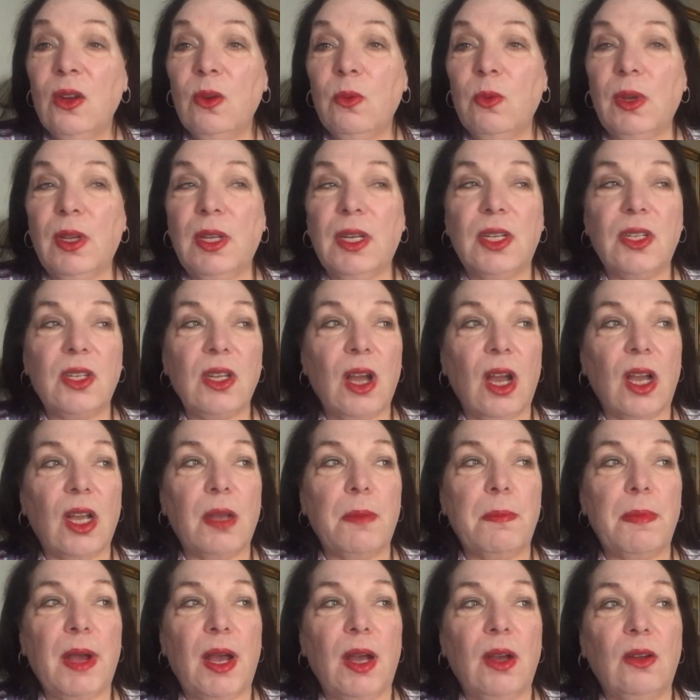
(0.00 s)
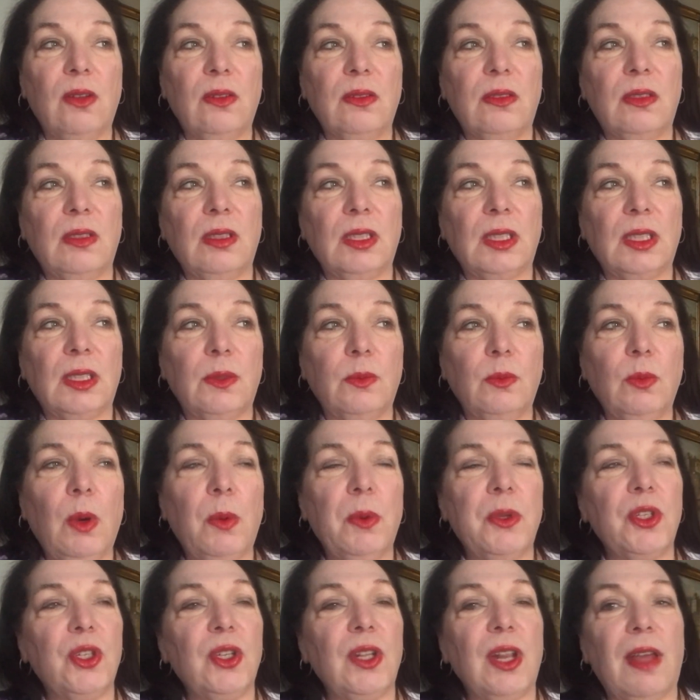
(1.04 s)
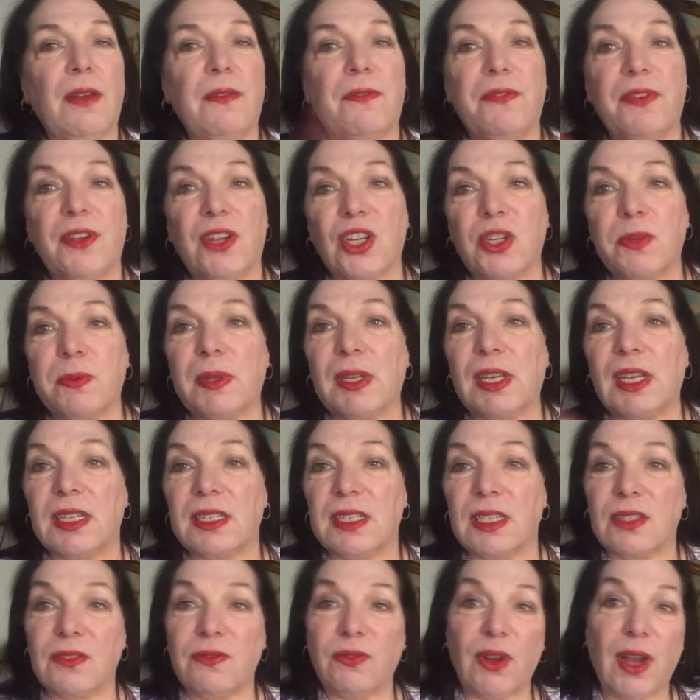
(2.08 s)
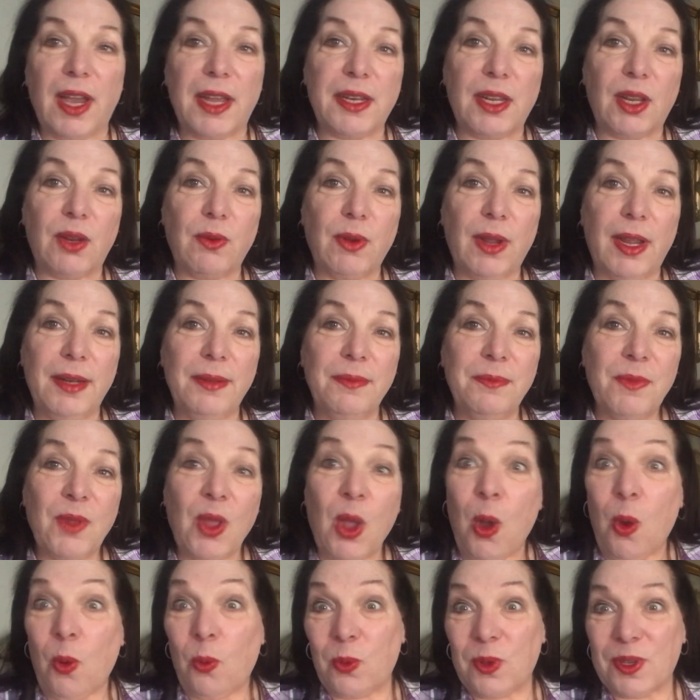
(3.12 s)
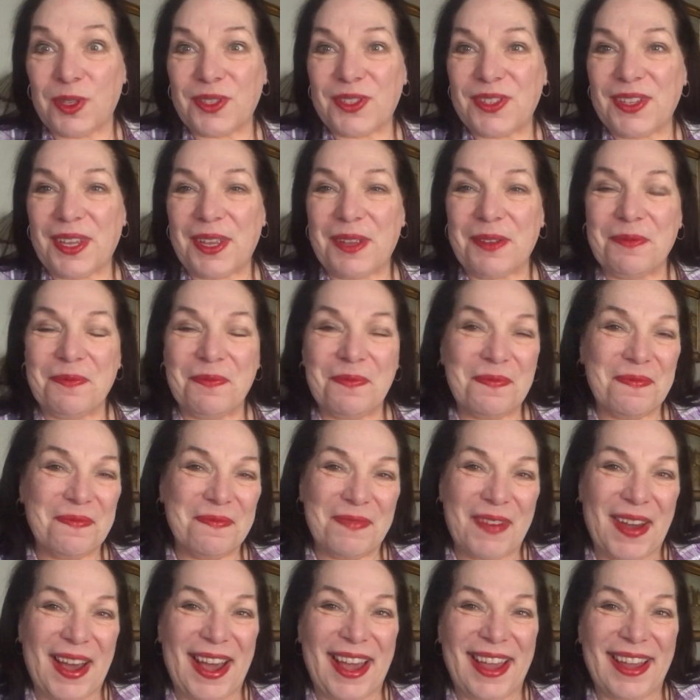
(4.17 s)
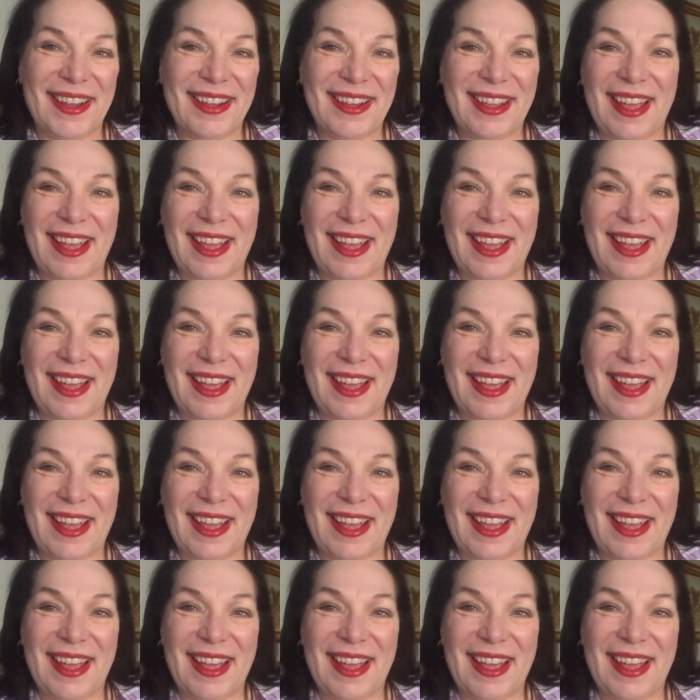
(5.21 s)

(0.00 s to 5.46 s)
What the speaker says: We're going to talk about, well, we should have fish because it's Friday, right? We'll see. Bye.